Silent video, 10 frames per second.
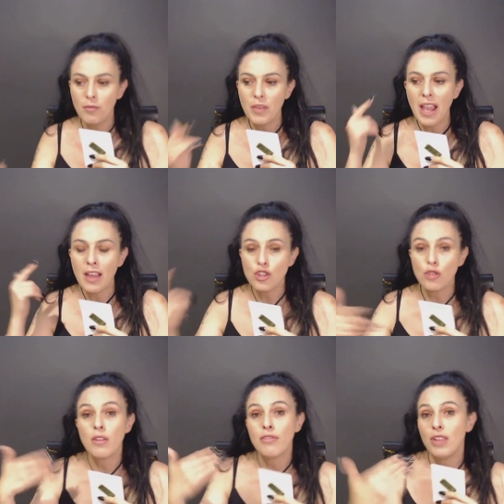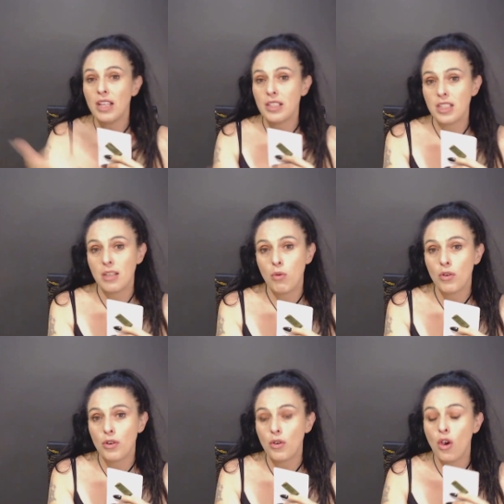and you're reflecting
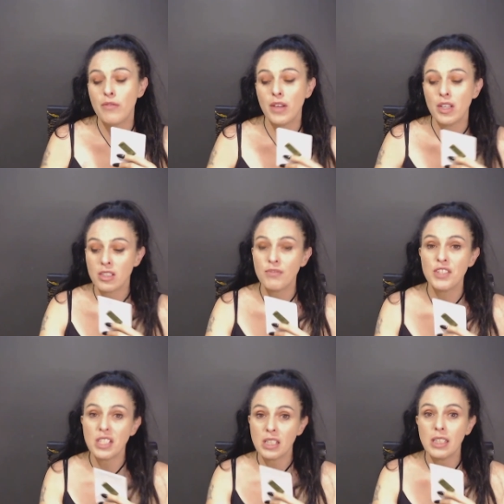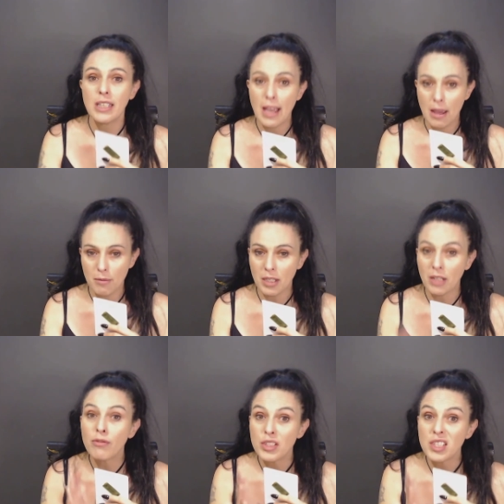upon it over it's physically happening
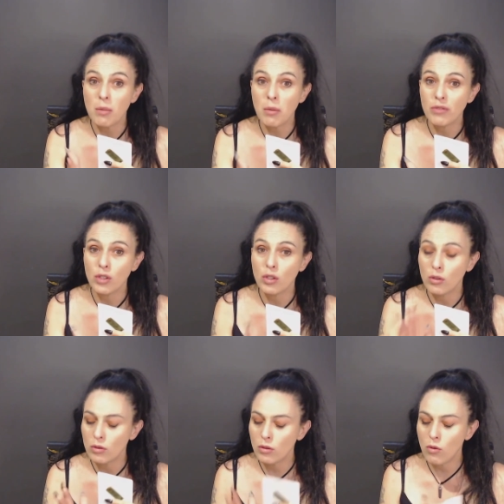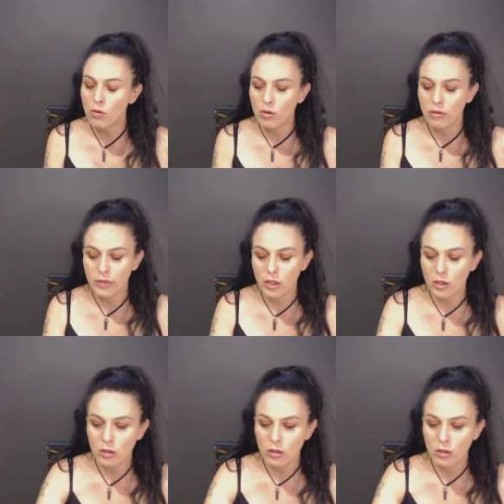for some of you, not all of you.